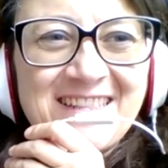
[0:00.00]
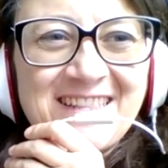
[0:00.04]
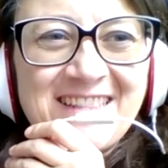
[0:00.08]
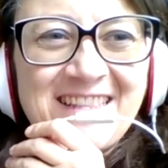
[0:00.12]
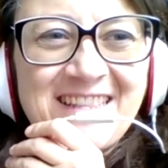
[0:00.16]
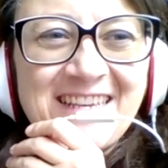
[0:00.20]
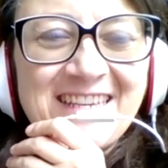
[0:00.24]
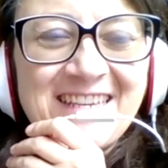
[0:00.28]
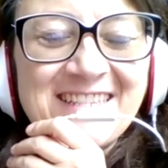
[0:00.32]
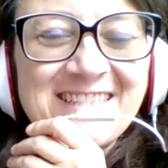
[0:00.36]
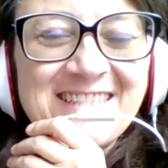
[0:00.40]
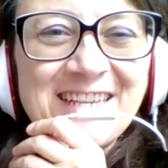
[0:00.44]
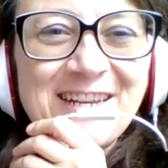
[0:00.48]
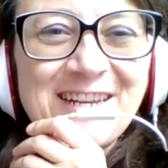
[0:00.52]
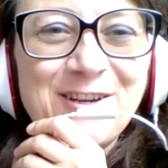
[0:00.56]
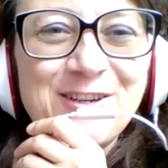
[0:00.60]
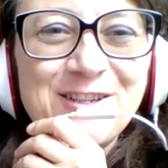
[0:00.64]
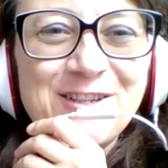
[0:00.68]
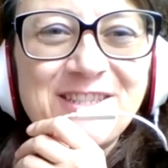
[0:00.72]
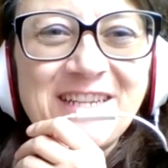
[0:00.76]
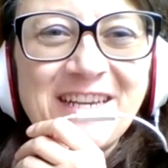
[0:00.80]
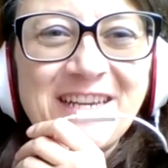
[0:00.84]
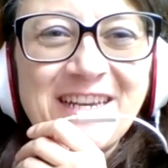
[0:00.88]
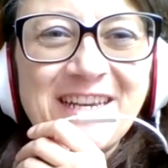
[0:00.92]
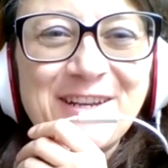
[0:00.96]
Thanks a
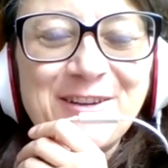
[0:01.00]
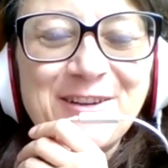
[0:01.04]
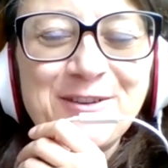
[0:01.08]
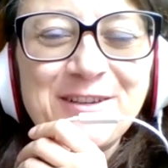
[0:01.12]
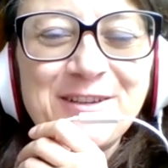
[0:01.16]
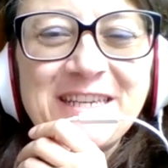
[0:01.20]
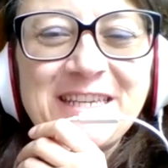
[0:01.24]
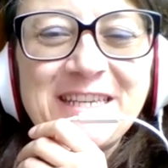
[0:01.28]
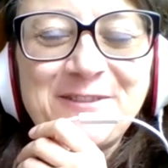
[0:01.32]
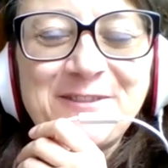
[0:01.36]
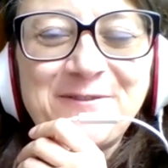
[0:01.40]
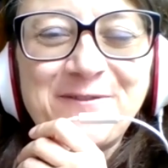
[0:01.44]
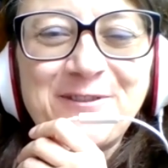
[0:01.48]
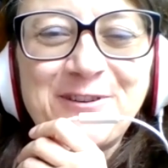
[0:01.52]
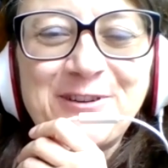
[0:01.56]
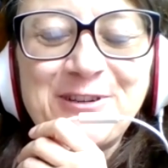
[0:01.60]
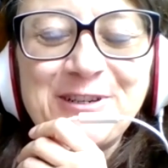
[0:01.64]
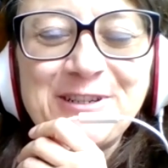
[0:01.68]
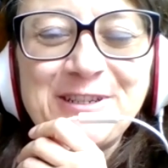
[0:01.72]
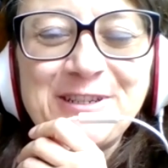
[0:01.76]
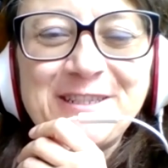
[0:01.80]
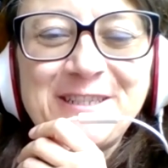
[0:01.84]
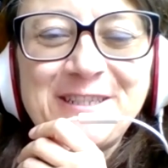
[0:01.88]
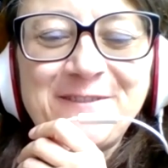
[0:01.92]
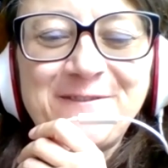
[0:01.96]
lot. I know it's
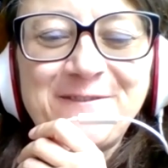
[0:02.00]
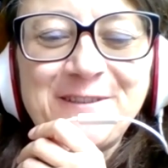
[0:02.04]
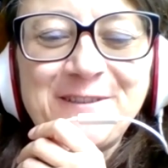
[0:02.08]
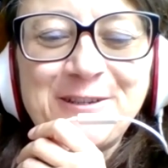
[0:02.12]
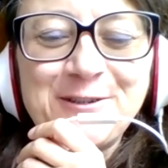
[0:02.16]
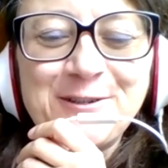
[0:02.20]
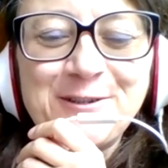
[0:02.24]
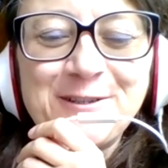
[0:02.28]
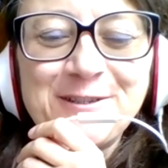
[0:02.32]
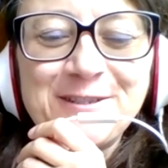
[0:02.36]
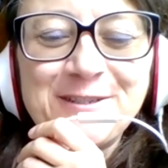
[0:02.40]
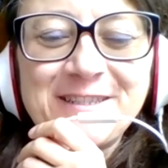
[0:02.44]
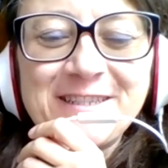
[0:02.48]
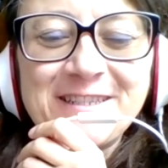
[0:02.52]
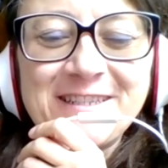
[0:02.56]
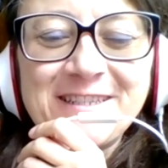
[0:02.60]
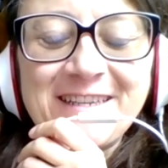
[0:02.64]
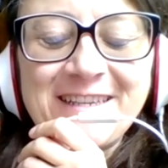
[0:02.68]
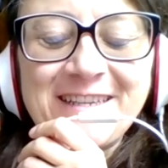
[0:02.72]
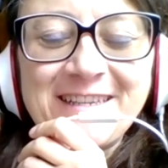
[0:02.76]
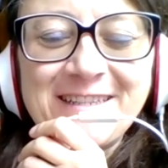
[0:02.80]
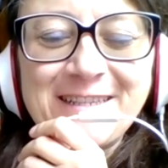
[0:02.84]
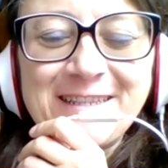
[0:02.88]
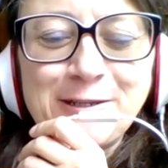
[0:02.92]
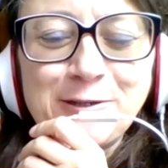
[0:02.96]
very difficult
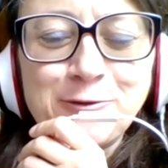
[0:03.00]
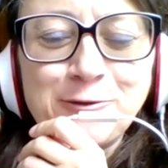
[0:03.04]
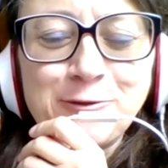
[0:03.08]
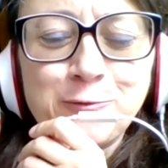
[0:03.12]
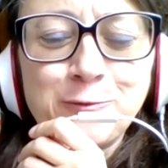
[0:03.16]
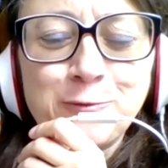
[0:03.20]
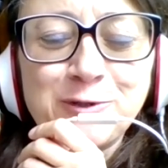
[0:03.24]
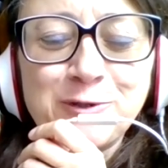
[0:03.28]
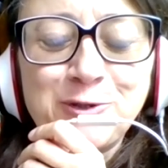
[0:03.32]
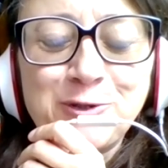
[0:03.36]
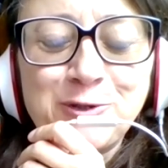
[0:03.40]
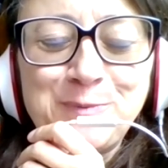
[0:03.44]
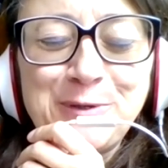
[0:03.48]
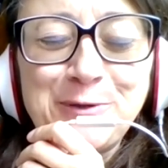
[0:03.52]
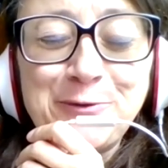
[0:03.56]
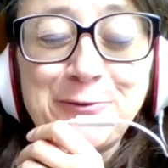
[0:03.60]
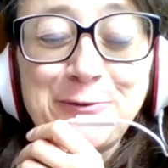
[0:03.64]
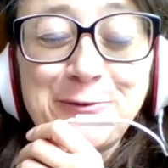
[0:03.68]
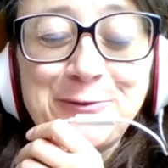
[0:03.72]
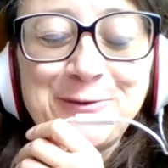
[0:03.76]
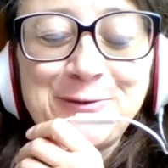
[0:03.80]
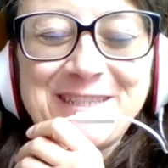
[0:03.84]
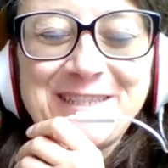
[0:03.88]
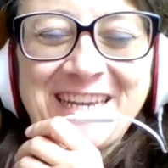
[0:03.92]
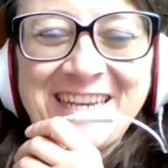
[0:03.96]
and I don't want to be
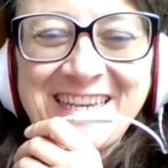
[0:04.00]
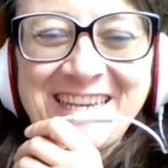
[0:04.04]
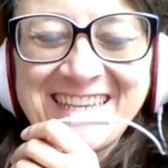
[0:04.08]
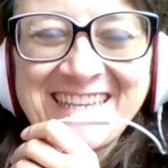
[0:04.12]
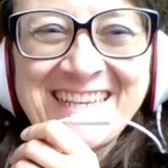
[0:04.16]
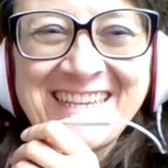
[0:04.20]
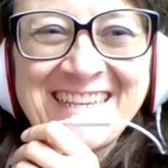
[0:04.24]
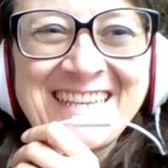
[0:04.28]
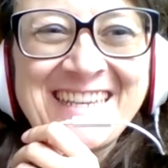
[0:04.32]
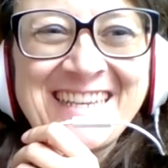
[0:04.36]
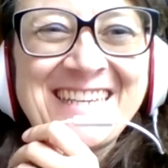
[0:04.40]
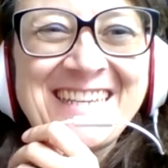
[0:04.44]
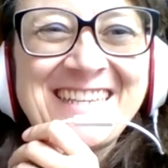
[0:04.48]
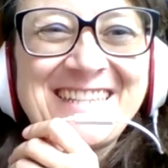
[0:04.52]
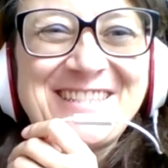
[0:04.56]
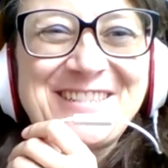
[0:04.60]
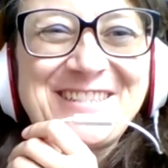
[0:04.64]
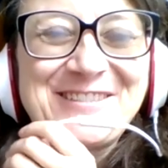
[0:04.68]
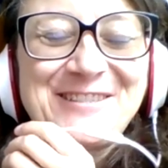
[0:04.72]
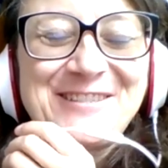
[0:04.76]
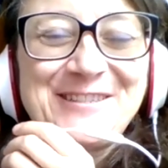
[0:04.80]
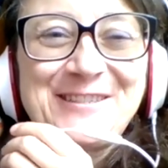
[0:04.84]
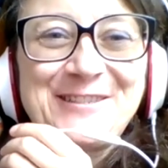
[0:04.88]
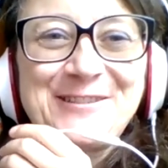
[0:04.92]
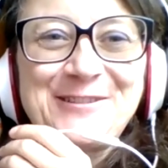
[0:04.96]
rude
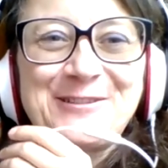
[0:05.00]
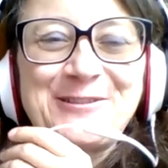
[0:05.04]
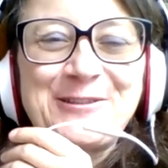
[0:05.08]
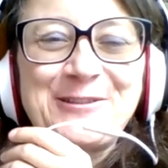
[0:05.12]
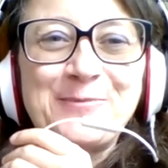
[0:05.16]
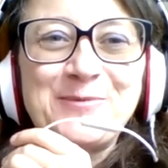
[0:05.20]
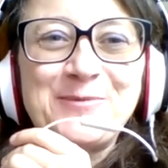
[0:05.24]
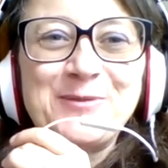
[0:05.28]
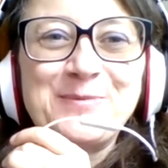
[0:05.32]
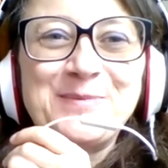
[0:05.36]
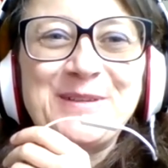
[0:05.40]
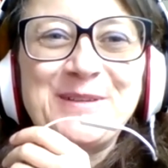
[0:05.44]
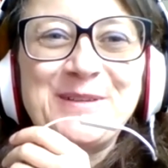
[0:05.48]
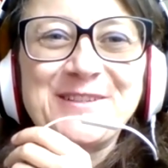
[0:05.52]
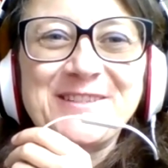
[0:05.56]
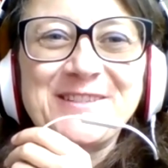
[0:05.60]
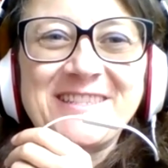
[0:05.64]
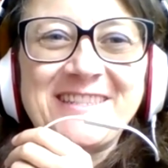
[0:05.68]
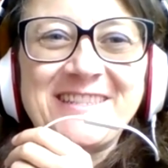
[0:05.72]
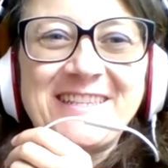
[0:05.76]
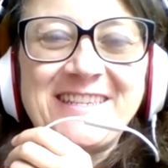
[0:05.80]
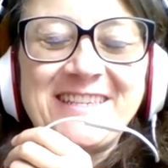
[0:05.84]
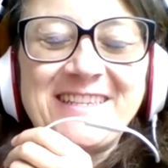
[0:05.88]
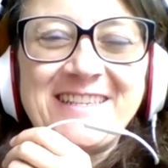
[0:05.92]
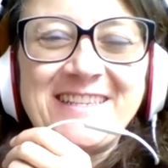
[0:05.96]
to stop you because
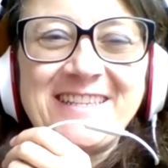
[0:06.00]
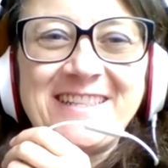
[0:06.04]
the